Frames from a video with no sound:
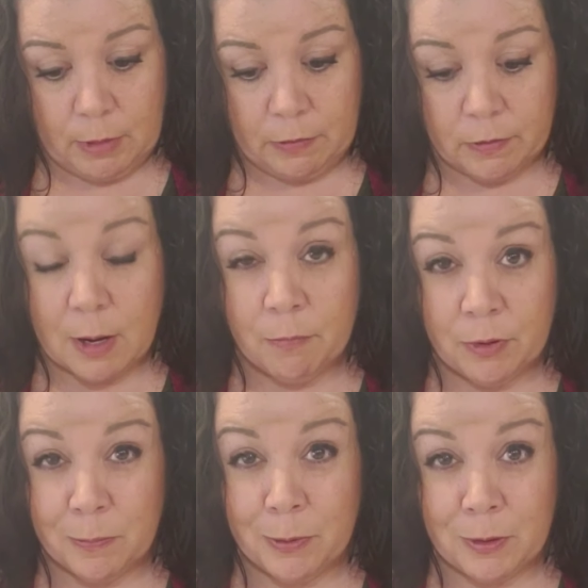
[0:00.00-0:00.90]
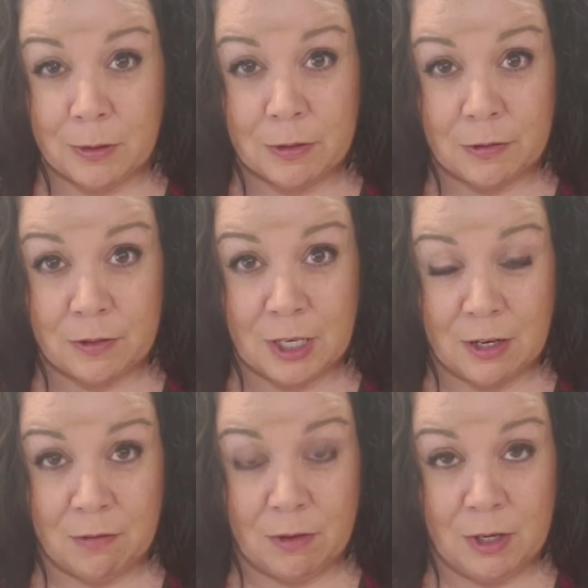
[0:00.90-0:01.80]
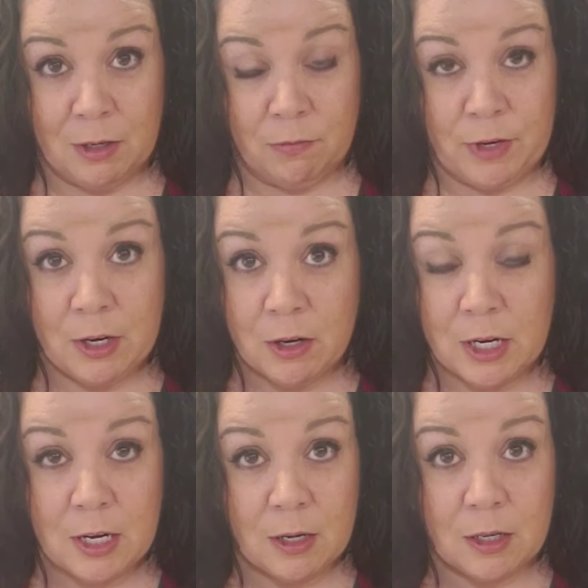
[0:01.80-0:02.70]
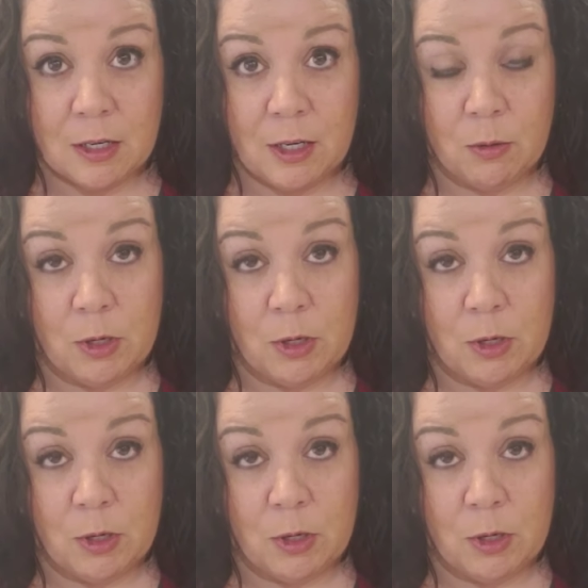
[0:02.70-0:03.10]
it's comfortable to stick your finger in it. You